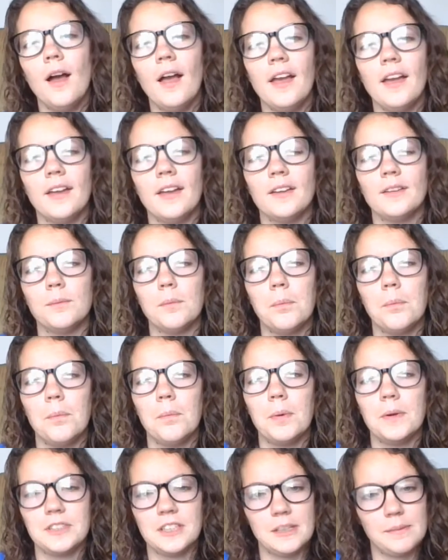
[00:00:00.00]
and
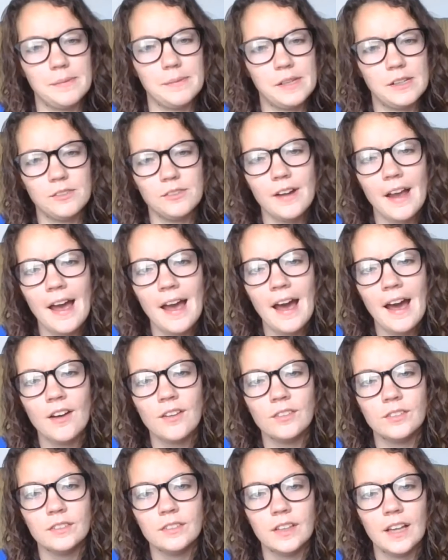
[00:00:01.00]
pushing me
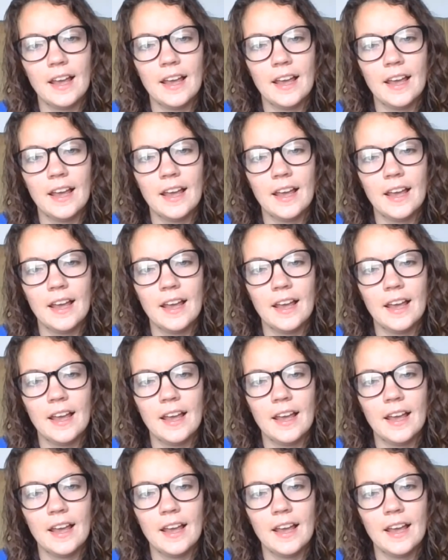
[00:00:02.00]
around,